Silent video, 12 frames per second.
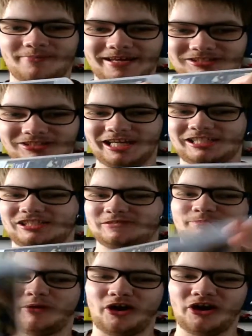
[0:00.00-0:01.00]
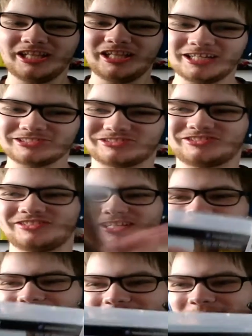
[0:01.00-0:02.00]
mentioning spoilers!
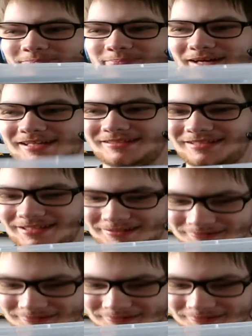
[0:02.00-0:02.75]
But